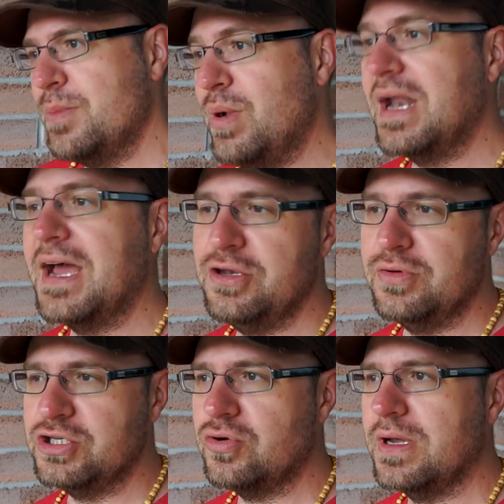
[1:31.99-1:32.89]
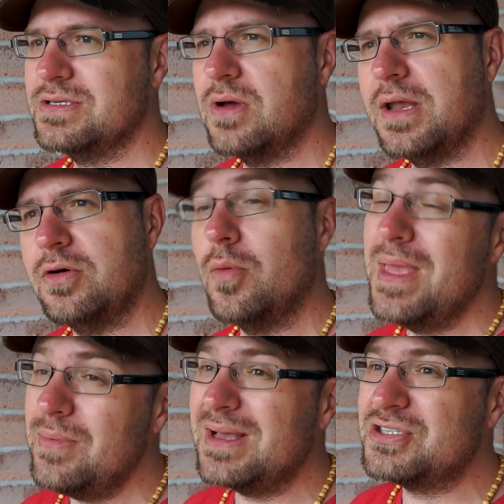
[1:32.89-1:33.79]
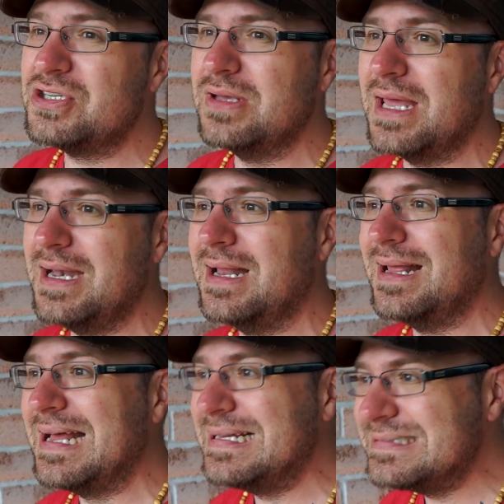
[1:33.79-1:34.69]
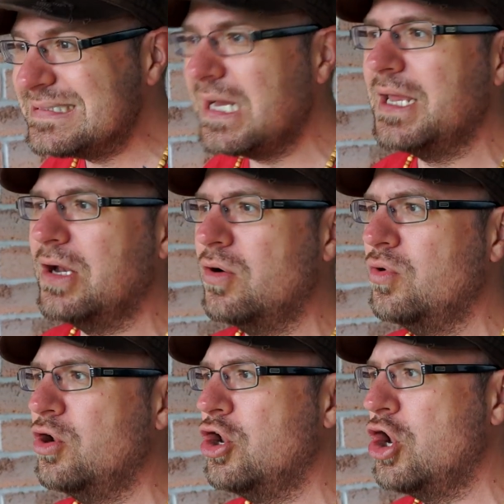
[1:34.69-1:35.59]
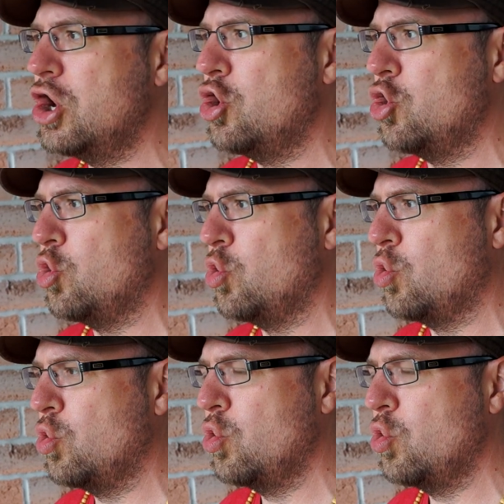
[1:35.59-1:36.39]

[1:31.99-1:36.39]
but I do enjoy it. So I don't know. Maybe I'll still get it. I don't know.